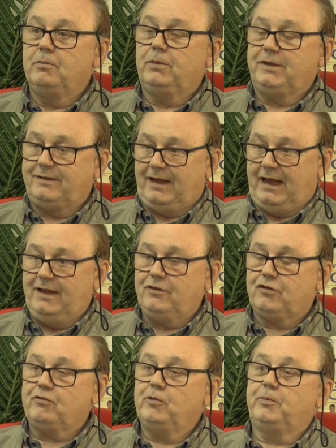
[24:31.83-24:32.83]
but it's
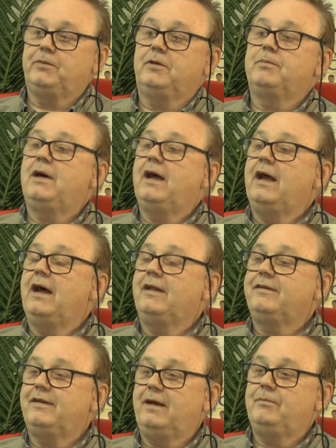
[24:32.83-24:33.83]
interrupted by
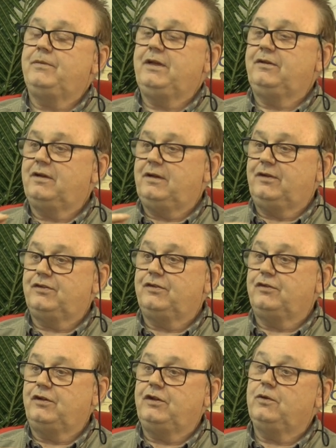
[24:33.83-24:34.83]
attempting to
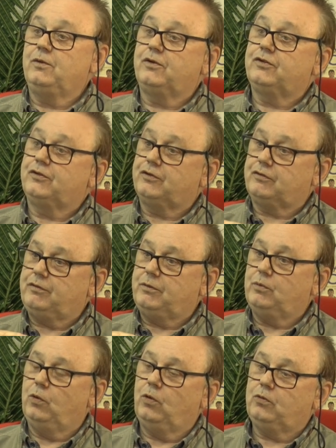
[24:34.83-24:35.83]
listen to you, because there's a
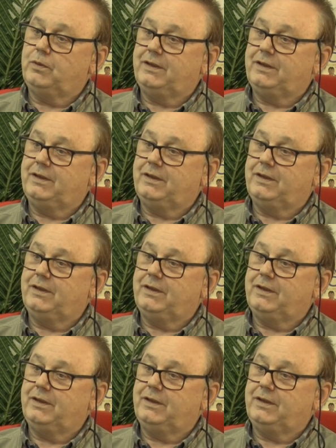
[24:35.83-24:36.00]
reward mm.